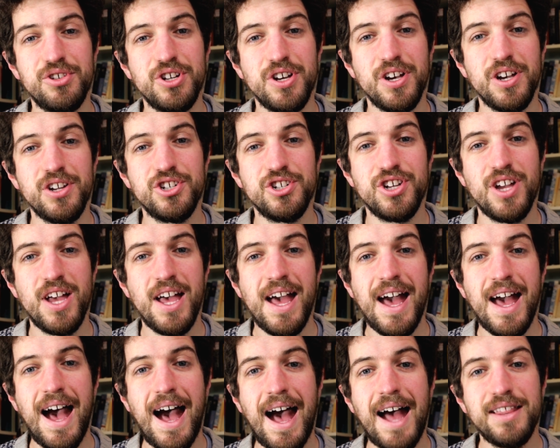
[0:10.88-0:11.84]
Church,
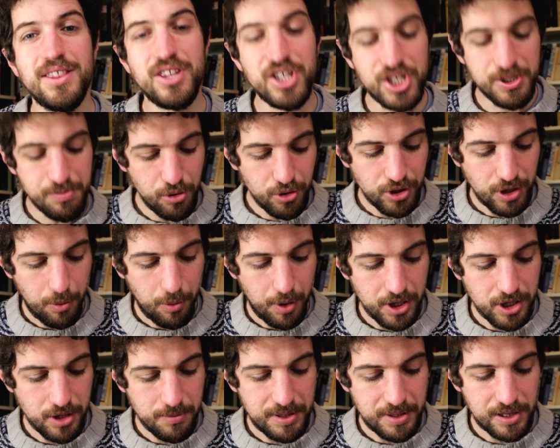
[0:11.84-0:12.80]
and this morning
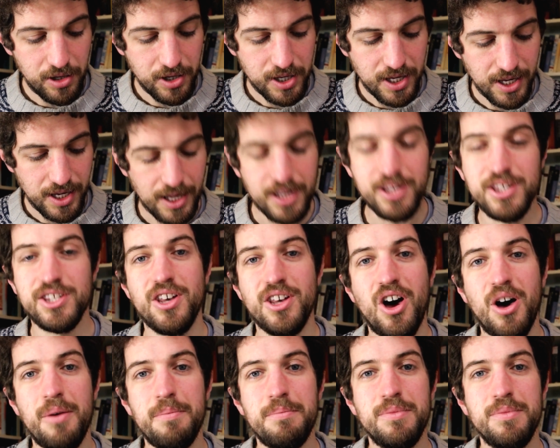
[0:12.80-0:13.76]
we're going to be looking at
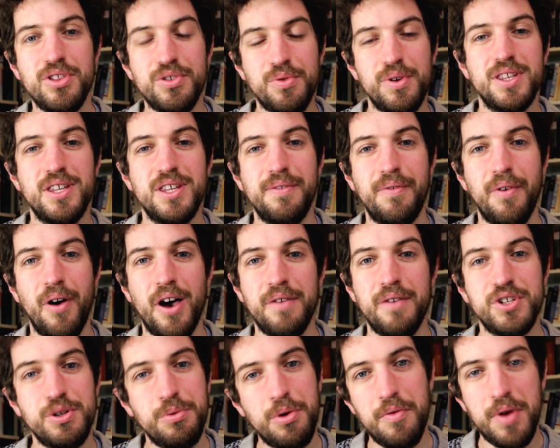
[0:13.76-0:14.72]
Psalm
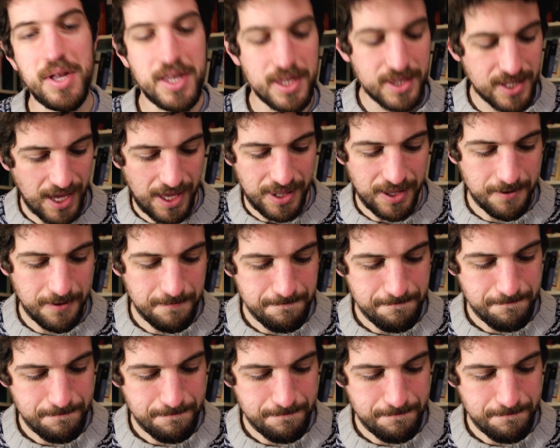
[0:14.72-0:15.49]
25. Shall we read it together?